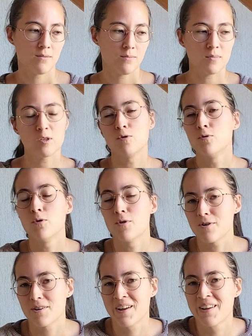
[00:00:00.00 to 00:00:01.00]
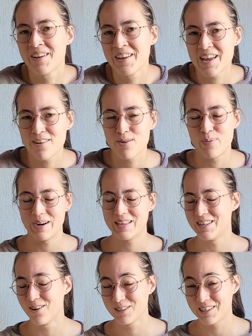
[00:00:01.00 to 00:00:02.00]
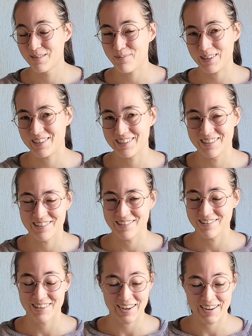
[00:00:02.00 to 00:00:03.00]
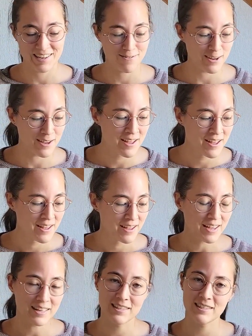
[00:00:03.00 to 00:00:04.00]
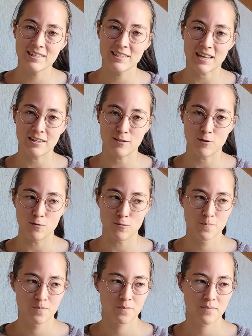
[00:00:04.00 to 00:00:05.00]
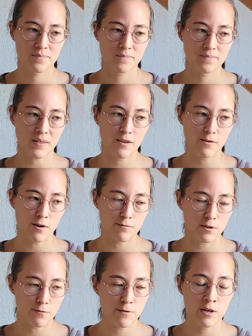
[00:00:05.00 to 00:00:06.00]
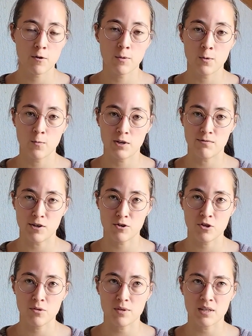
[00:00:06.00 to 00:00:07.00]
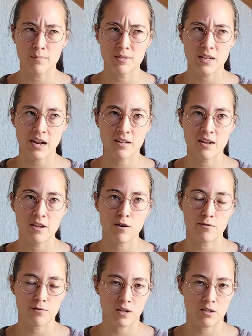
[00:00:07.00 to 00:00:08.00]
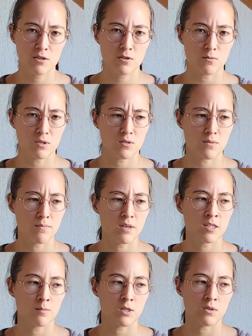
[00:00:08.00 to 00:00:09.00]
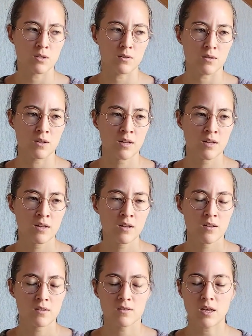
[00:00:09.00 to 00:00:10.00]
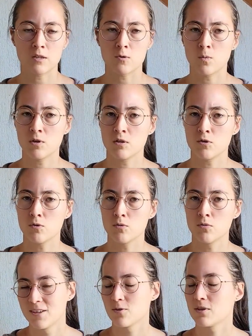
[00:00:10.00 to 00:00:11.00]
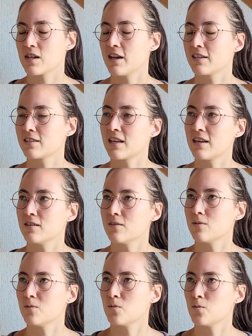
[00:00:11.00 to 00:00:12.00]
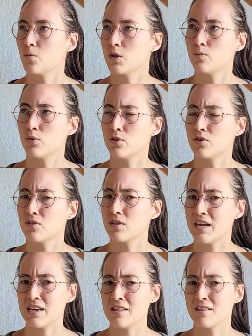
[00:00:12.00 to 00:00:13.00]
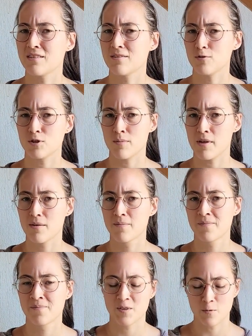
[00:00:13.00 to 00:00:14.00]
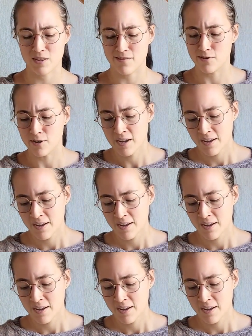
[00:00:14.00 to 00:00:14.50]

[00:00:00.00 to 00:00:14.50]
You know her, everybody knows this pattern, so yeah, anyway. And this is size 2 of the fingering weight version, but I'm slightly off gauge, so it's a mix between size 1 and 2, so it's like size 1.8 or something, whatever.